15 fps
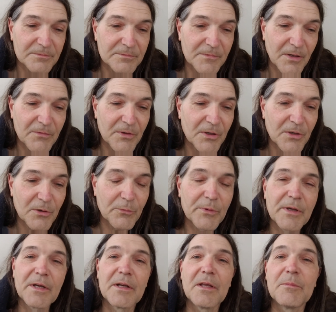every year we
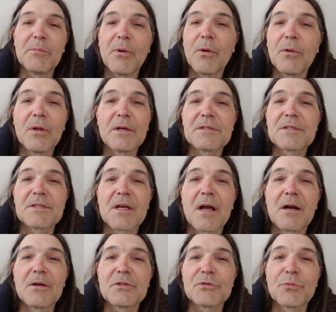get Ebola,
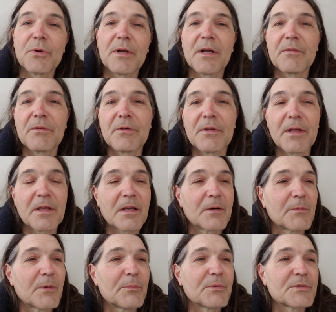SARS, whatever. They
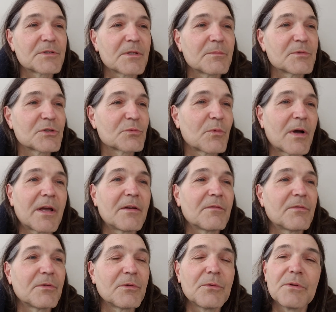come up with some swine
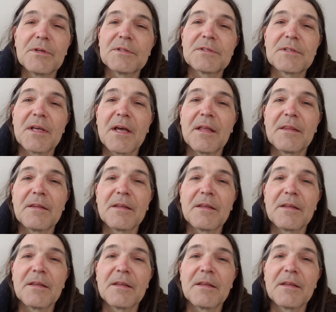flu, this, that, and